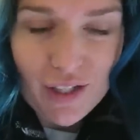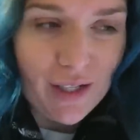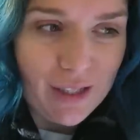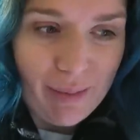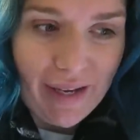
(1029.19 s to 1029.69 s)
She
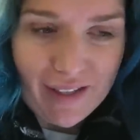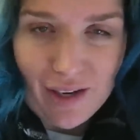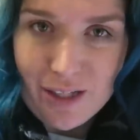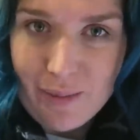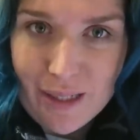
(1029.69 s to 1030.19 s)
goes to bed, I
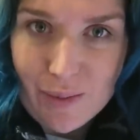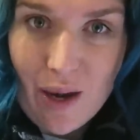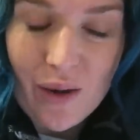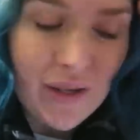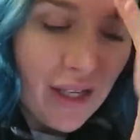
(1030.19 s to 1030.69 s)
go to bed as
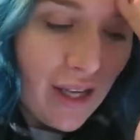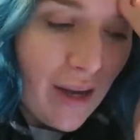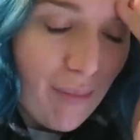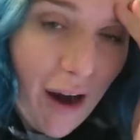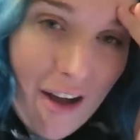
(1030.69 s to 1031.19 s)
well.
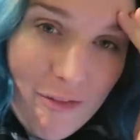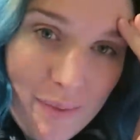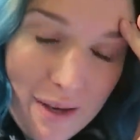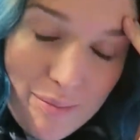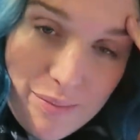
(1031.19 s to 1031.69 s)
But I have
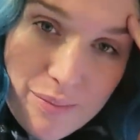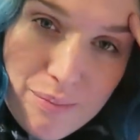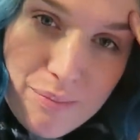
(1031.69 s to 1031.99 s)
been